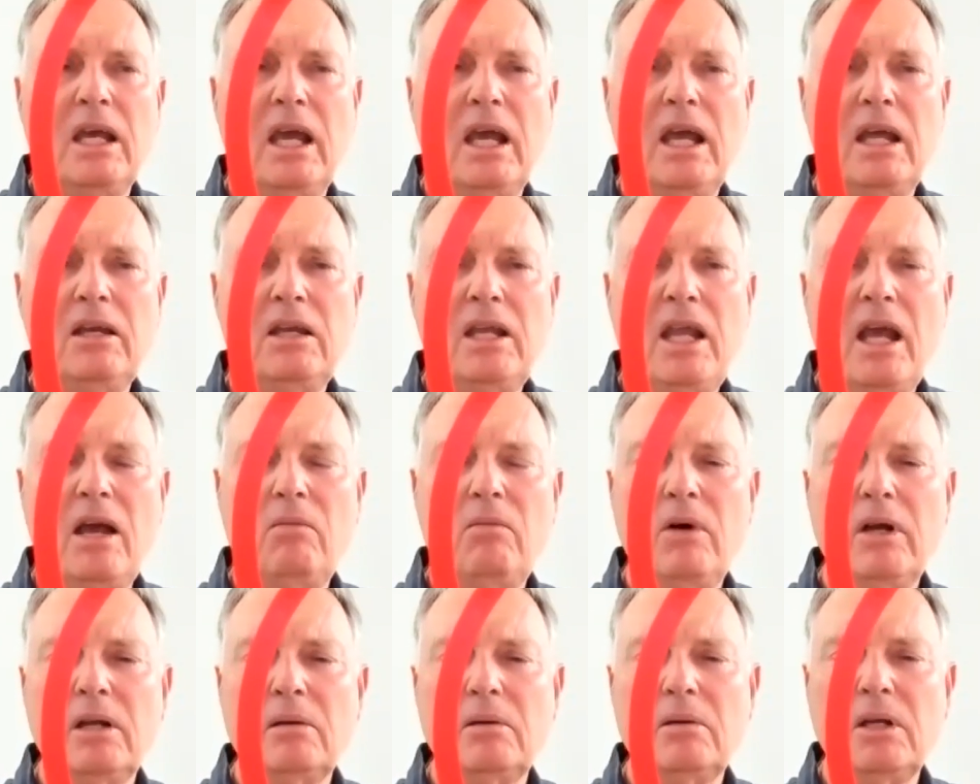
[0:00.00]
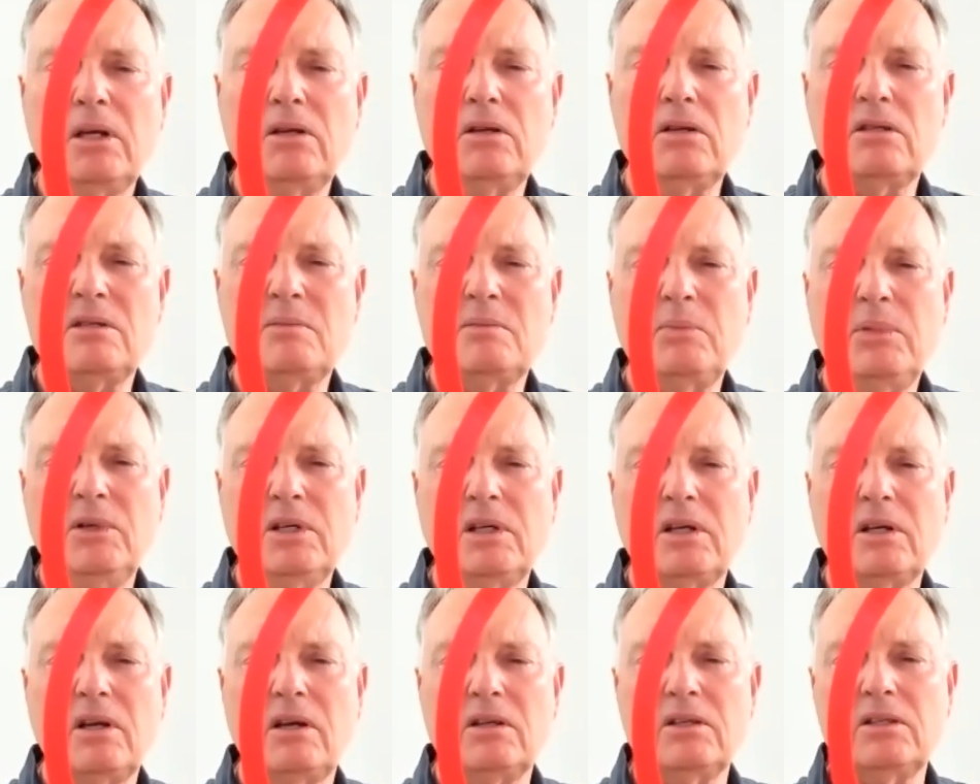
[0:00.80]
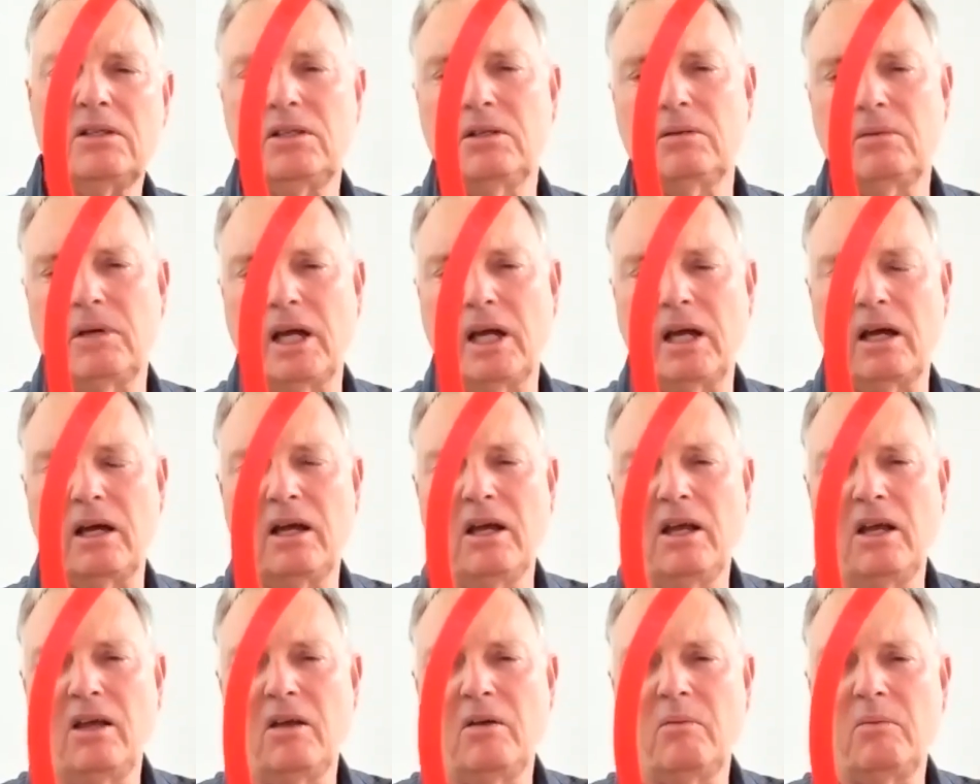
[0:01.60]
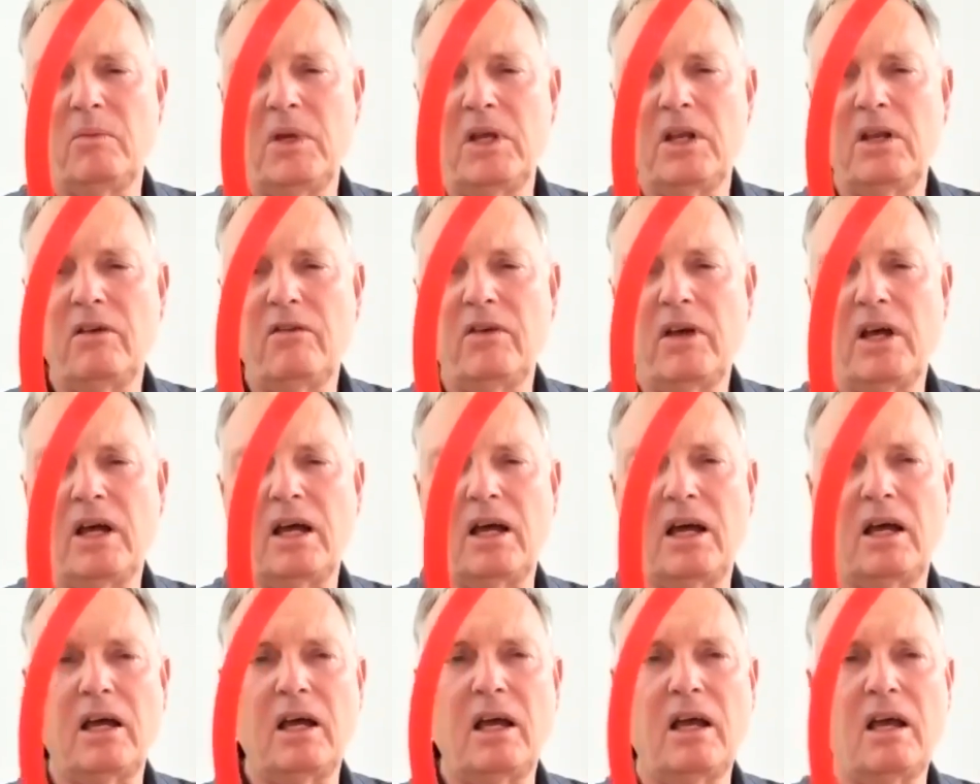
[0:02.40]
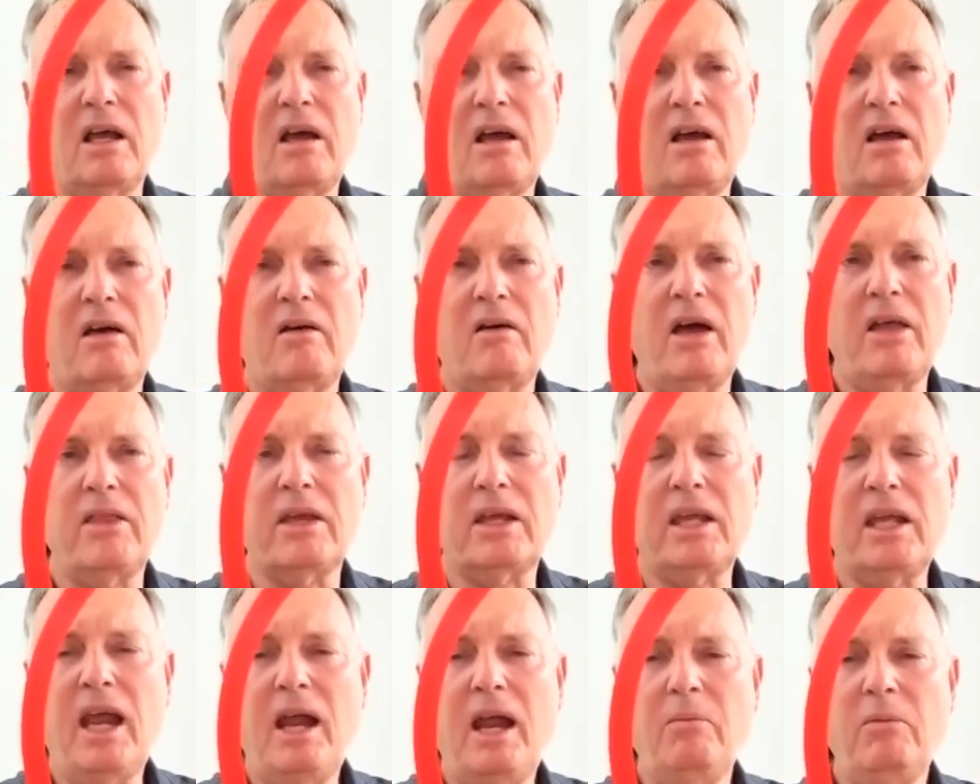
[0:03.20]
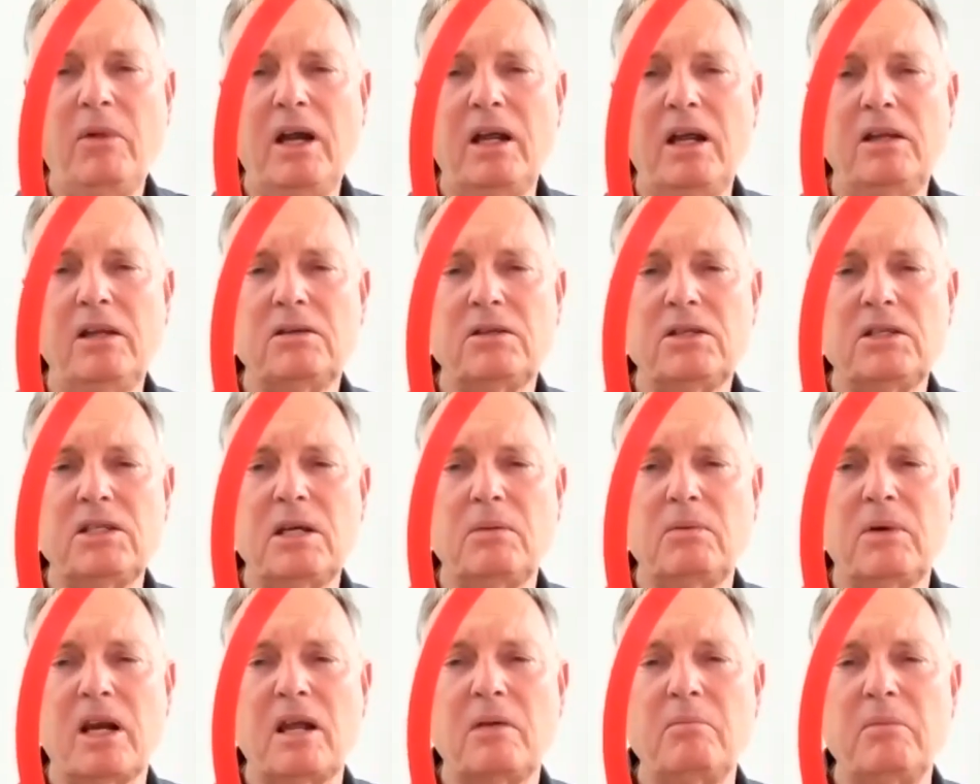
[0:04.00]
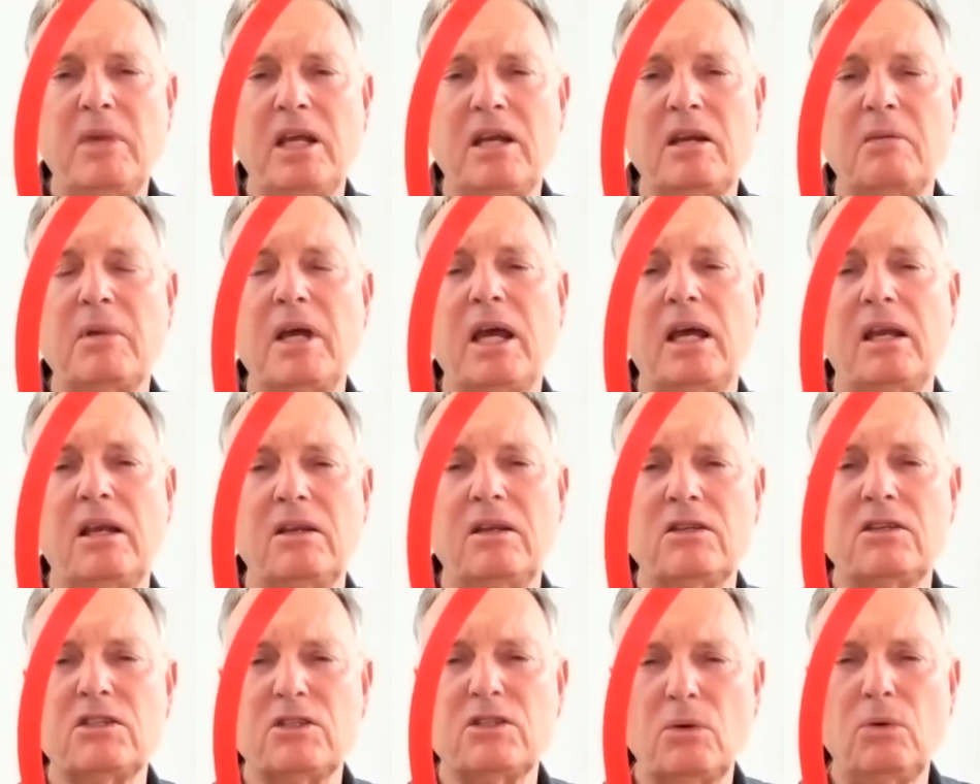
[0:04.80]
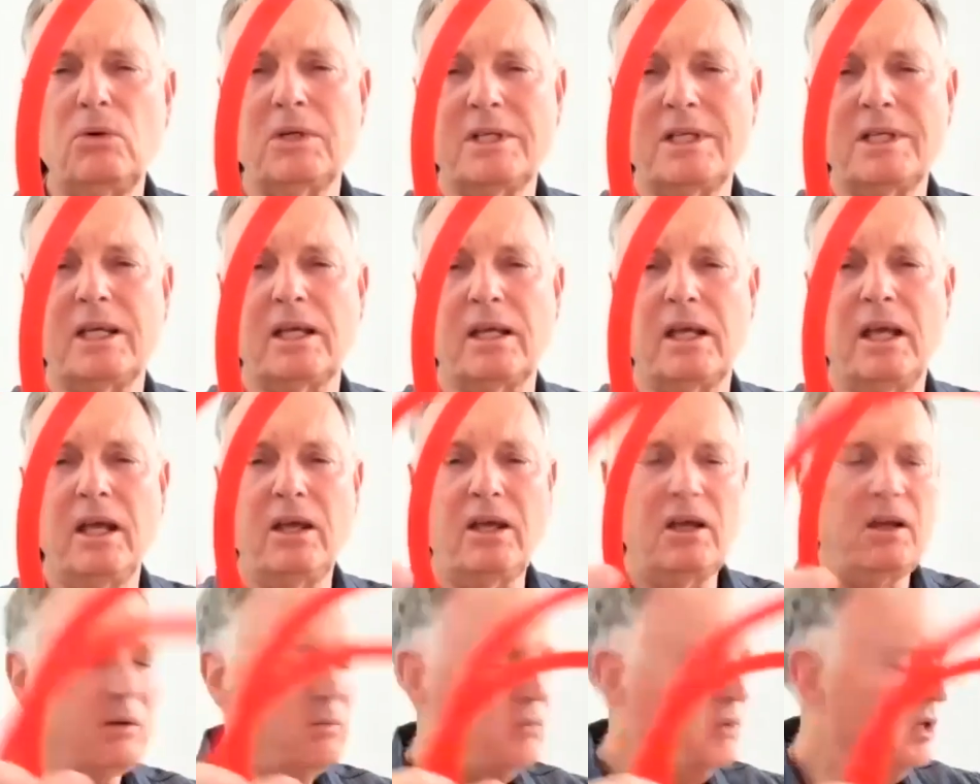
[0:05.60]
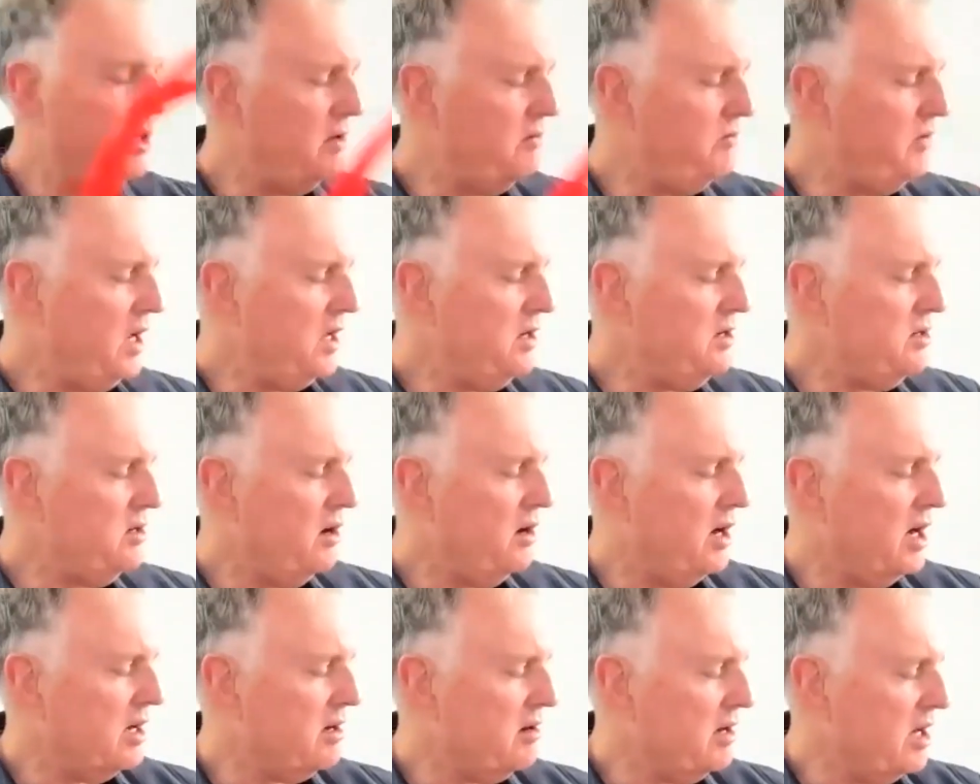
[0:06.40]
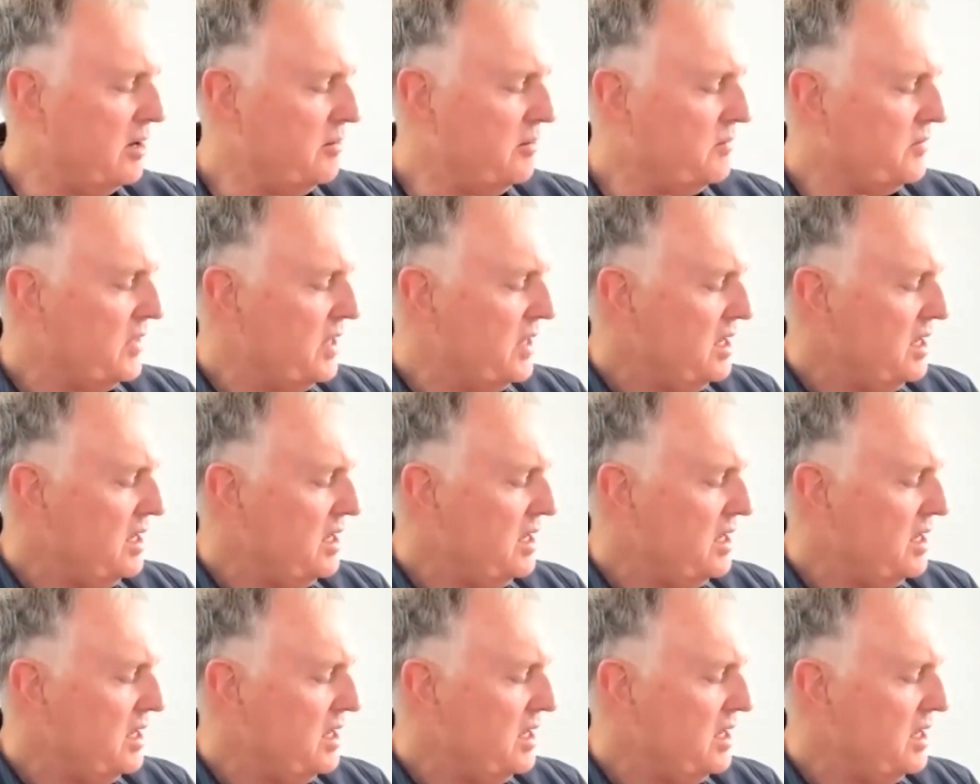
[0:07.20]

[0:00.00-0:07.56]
And now what I'm going to do is put it onto a bit of our other camera, and you'll see what I mean about sorting with a Venn diagram.